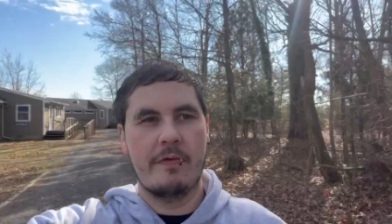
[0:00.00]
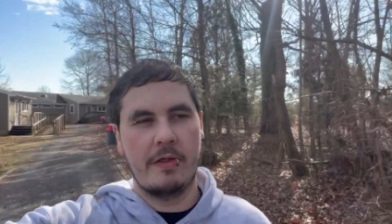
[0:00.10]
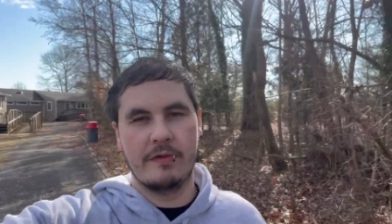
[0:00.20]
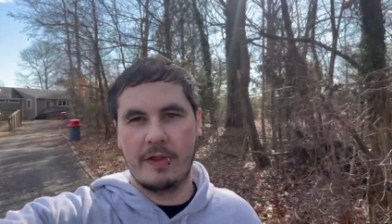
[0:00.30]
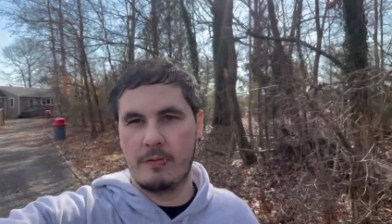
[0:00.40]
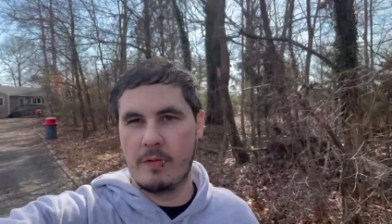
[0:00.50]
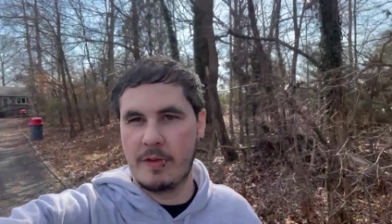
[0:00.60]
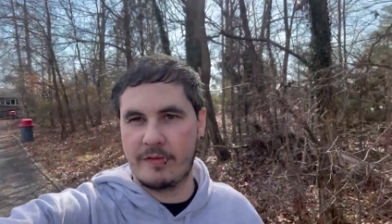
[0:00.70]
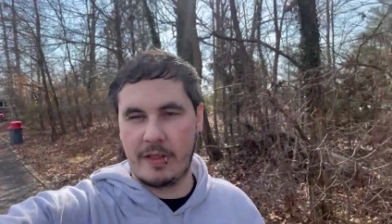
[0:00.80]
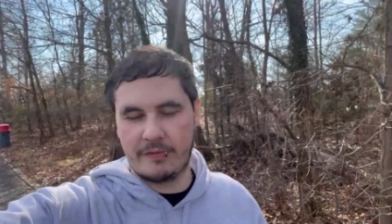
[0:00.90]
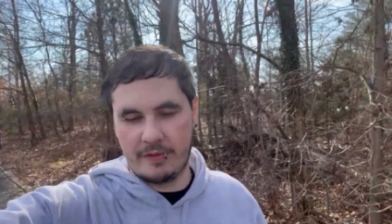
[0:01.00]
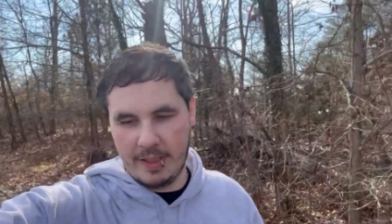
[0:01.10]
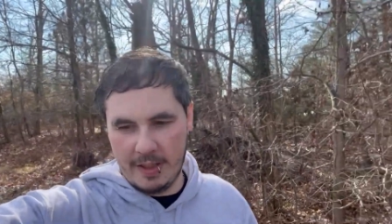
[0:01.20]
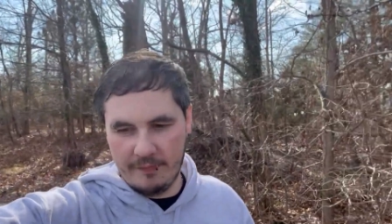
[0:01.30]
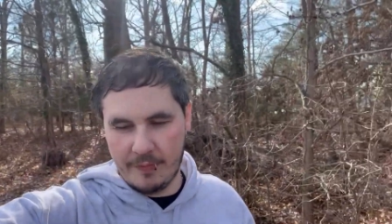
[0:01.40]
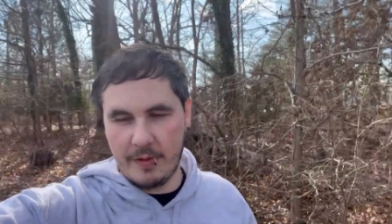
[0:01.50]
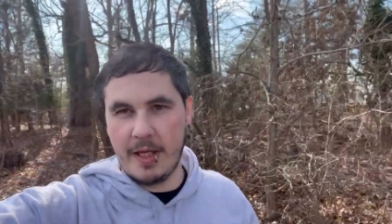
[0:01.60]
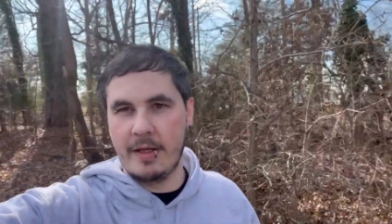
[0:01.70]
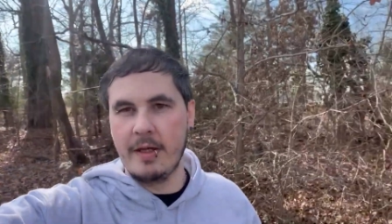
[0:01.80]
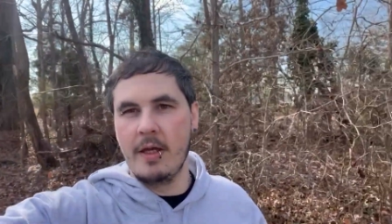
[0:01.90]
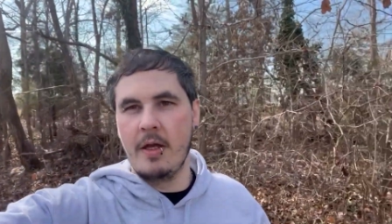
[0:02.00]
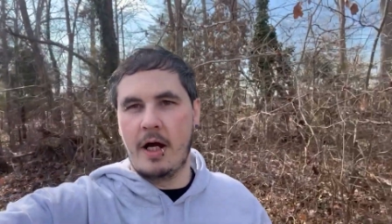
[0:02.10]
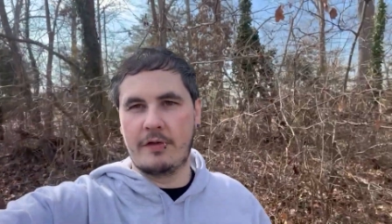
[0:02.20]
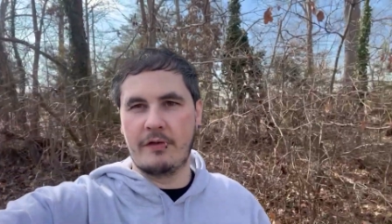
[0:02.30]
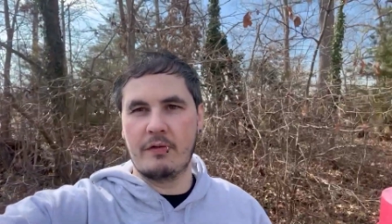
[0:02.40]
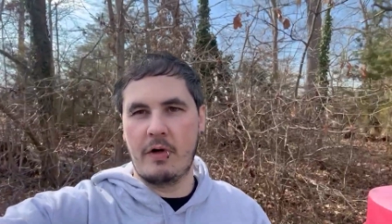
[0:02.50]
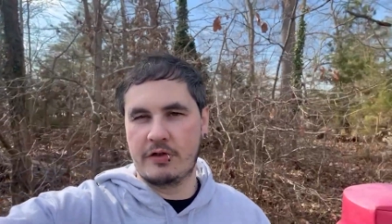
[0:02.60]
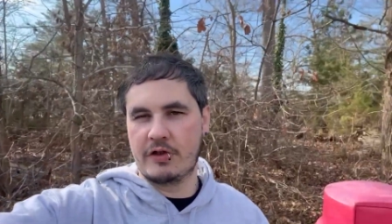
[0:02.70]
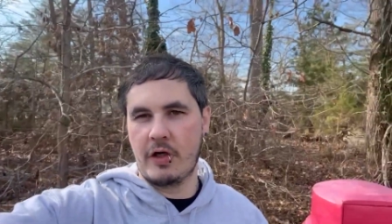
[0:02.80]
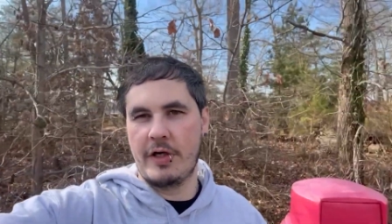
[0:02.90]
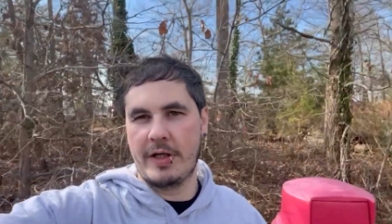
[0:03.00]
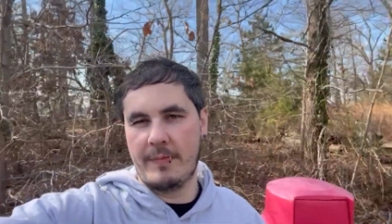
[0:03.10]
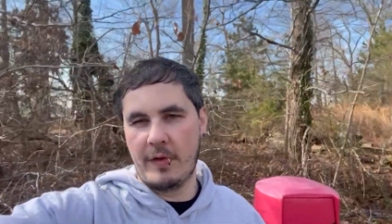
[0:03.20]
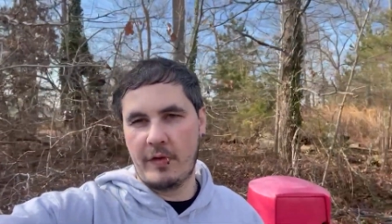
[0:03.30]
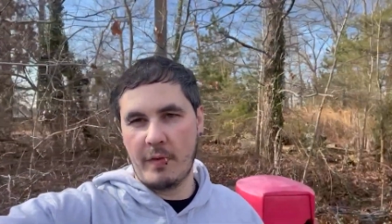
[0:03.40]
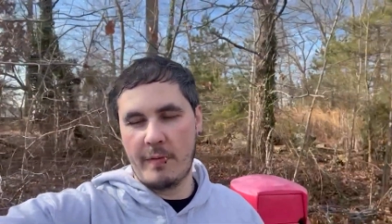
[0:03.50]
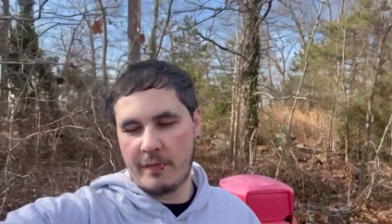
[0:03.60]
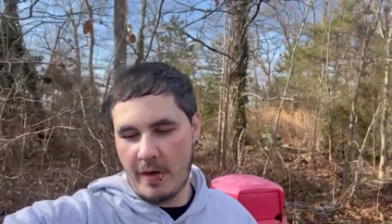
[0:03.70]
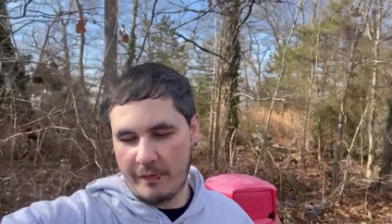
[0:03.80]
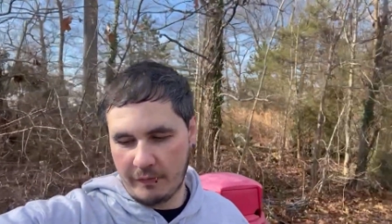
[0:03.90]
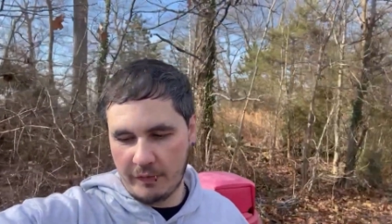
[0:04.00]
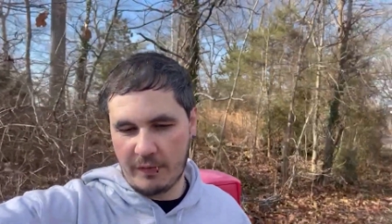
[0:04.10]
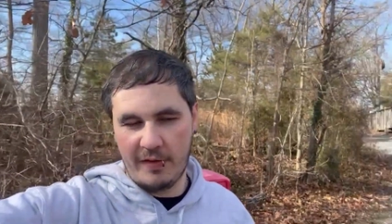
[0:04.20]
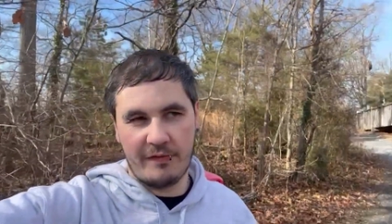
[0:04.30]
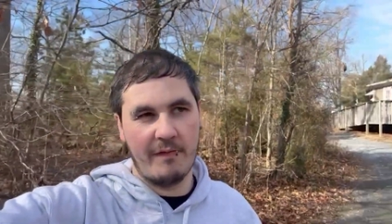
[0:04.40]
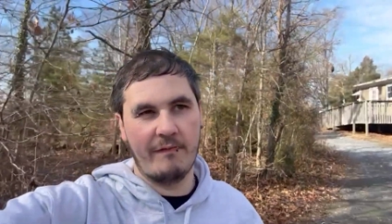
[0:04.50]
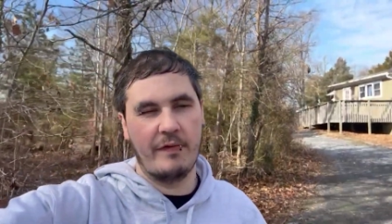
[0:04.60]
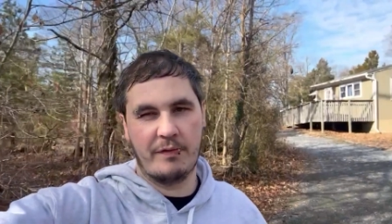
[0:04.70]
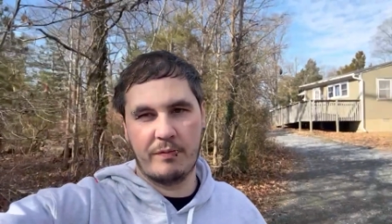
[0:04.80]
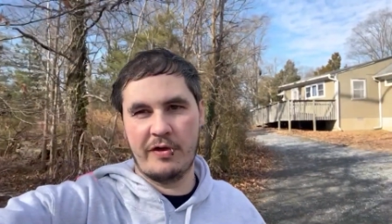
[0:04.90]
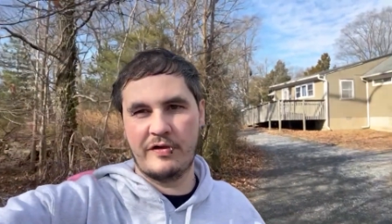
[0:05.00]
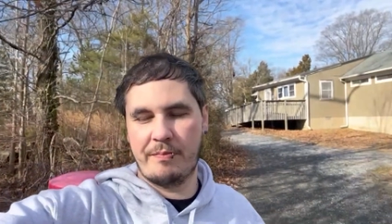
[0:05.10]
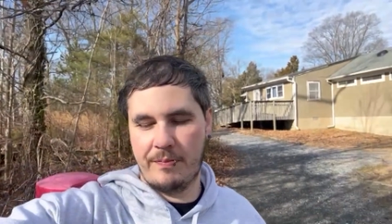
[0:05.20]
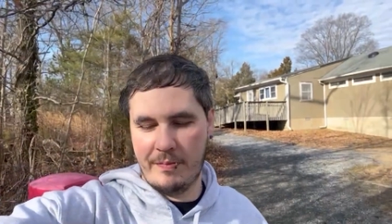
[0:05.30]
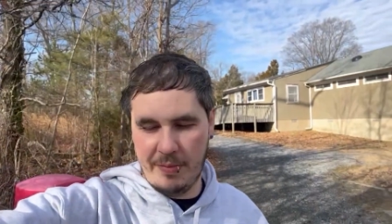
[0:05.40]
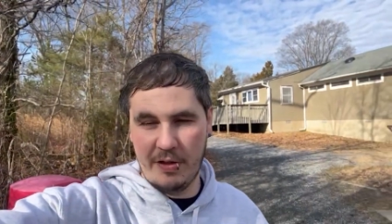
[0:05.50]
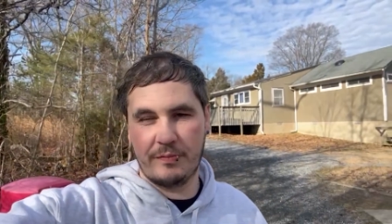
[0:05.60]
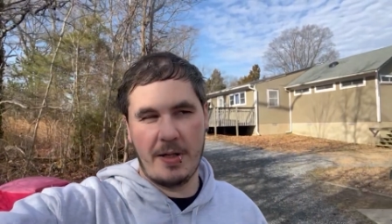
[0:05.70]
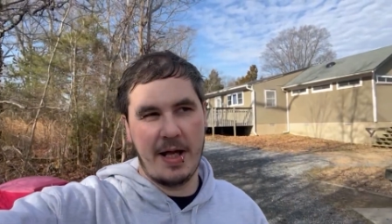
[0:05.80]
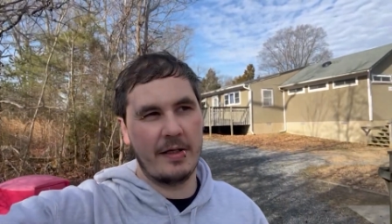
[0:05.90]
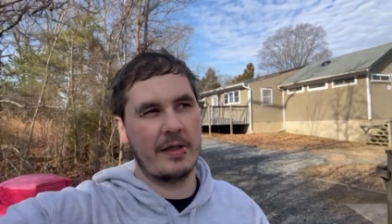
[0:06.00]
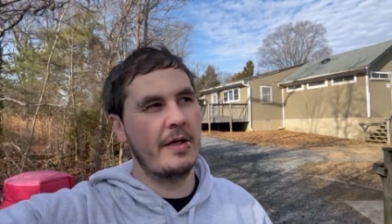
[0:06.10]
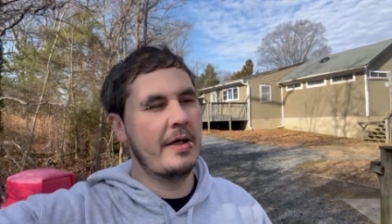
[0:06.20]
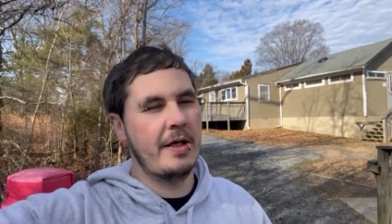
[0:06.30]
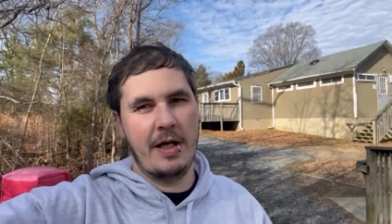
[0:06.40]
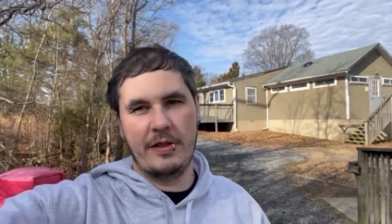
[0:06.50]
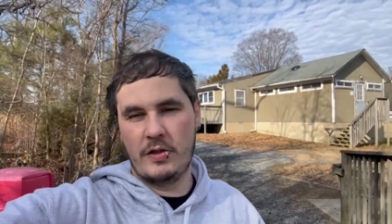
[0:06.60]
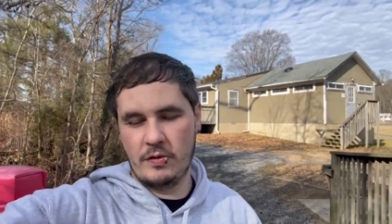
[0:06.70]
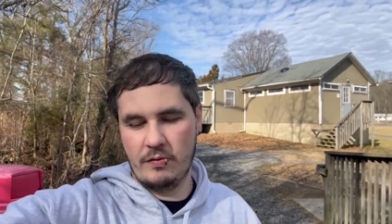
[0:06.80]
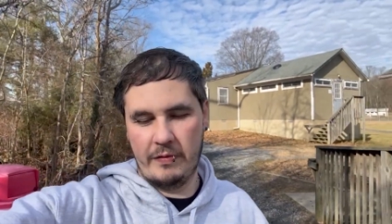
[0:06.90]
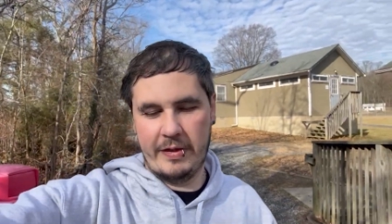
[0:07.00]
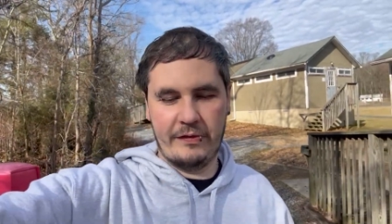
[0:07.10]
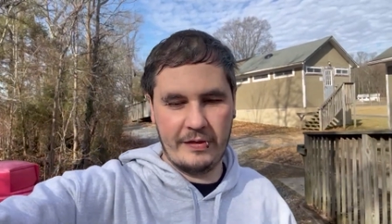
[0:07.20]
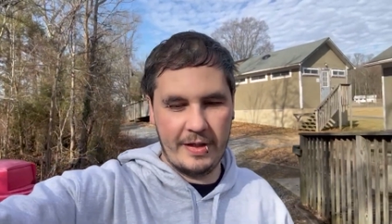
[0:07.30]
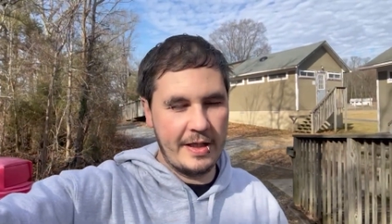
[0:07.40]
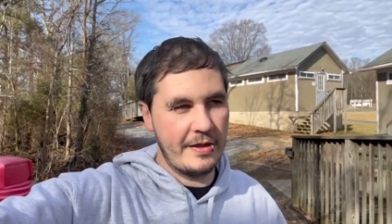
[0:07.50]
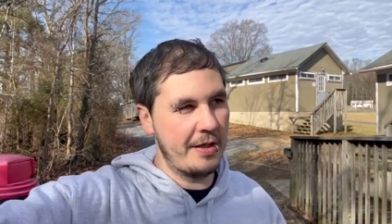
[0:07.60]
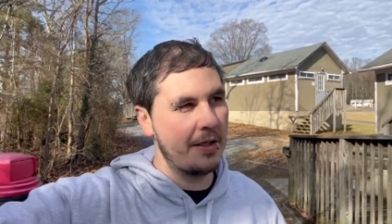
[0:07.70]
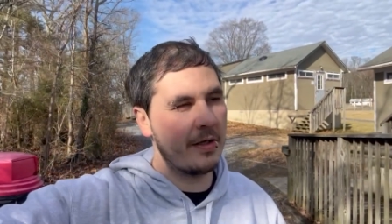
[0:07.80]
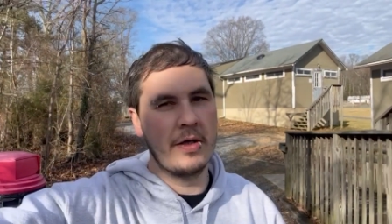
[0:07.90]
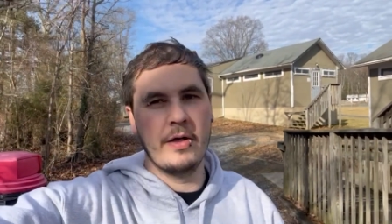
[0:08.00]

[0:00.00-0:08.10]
around here and we'd be sad to leave. But yeah, I just thought I'd show you that, because when we arrived on the twenty-seventh, it was pitch, pitch black and you couldn't really see anything.